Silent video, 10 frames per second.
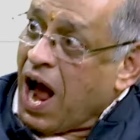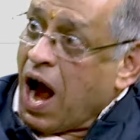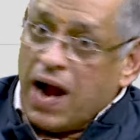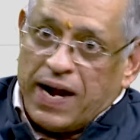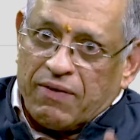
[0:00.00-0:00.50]

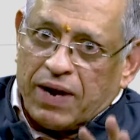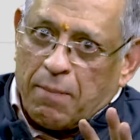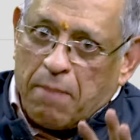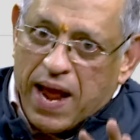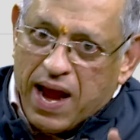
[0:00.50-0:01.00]
And
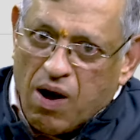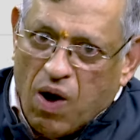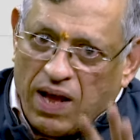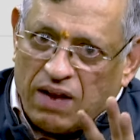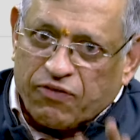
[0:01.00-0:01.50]
our buying
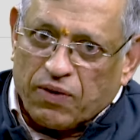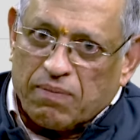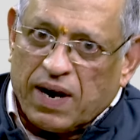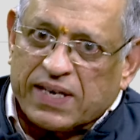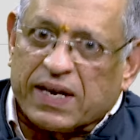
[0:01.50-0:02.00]
oil
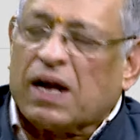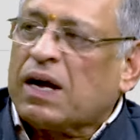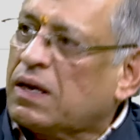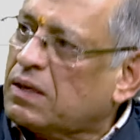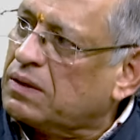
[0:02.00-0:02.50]
from
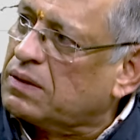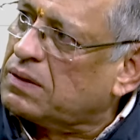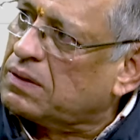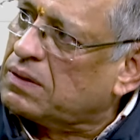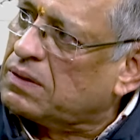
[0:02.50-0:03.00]
Russia,
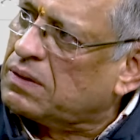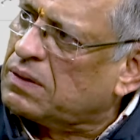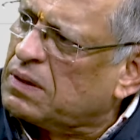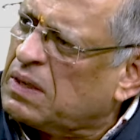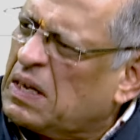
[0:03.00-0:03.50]

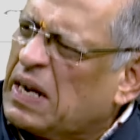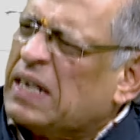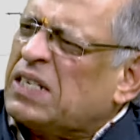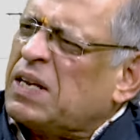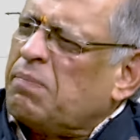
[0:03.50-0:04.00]

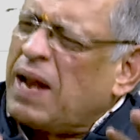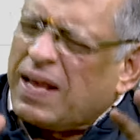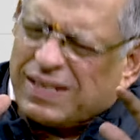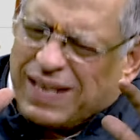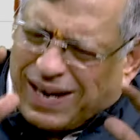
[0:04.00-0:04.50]
it
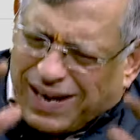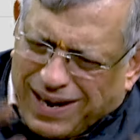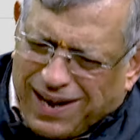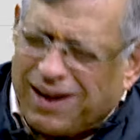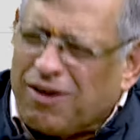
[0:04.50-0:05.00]
stabilized the
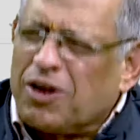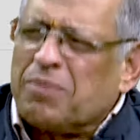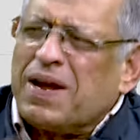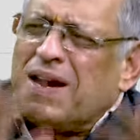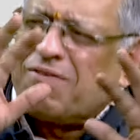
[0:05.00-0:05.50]
Indian
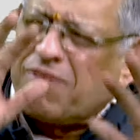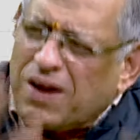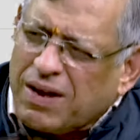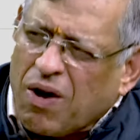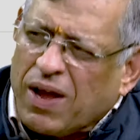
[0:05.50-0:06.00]
economy and
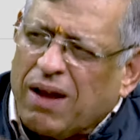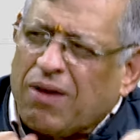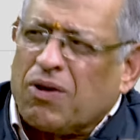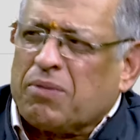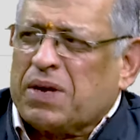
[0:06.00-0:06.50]
world oil
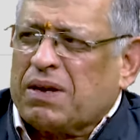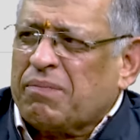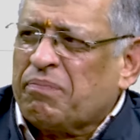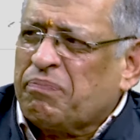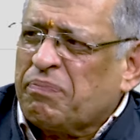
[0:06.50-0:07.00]
economy.
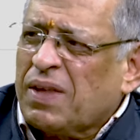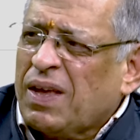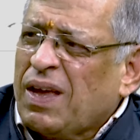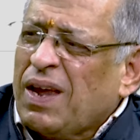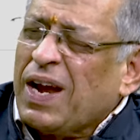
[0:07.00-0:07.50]

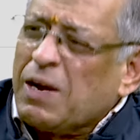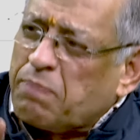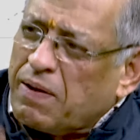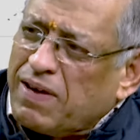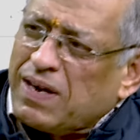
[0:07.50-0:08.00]
It
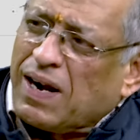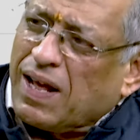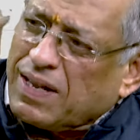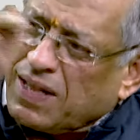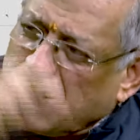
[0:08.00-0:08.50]
prevented
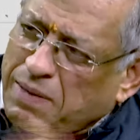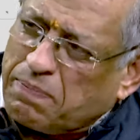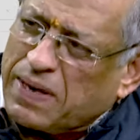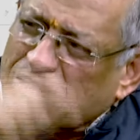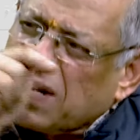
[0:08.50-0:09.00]
another
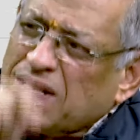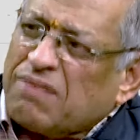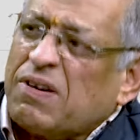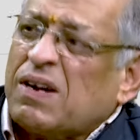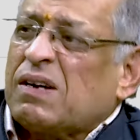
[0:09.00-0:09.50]
depression in
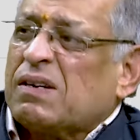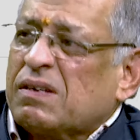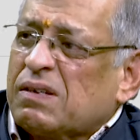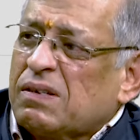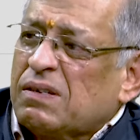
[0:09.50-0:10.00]
the world.
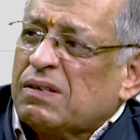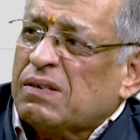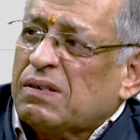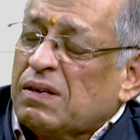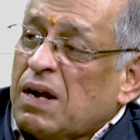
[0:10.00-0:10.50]

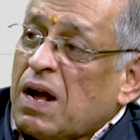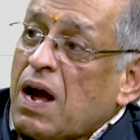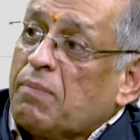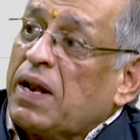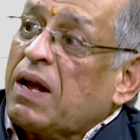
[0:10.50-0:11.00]

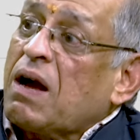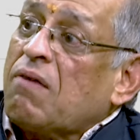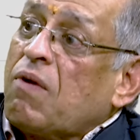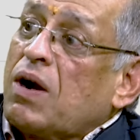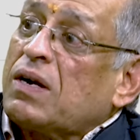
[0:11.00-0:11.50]
America
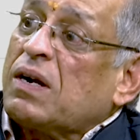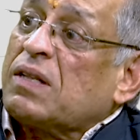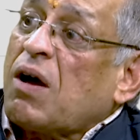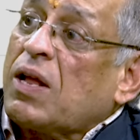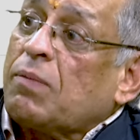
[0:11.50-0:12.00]
wanted
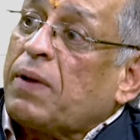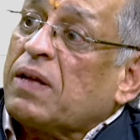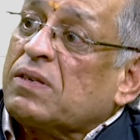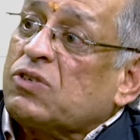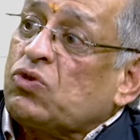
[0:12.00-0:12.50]
the oil
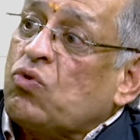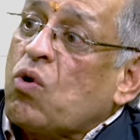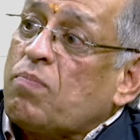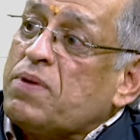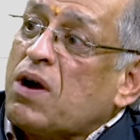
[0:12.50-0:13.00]
prices to
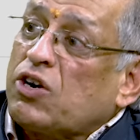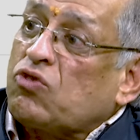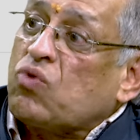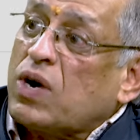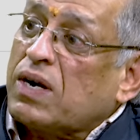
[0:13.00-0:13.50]
go beyond
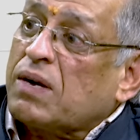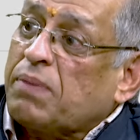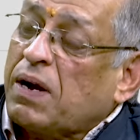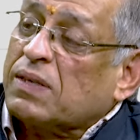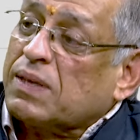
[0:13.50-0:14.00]
200
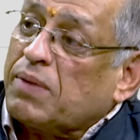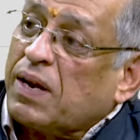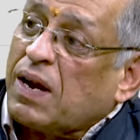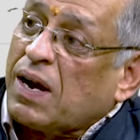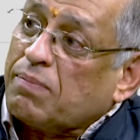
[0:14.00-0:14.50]
because
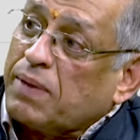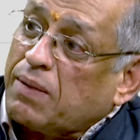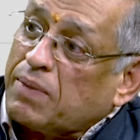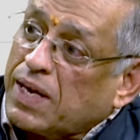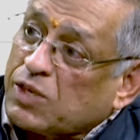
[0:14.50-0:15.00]
America had
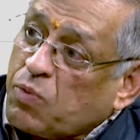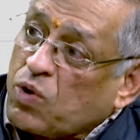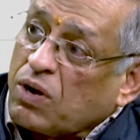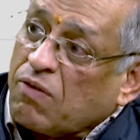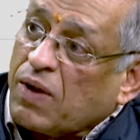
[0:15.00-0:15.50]
become an
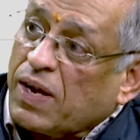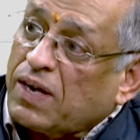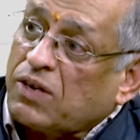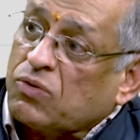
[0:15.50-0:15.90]
exporter of oil in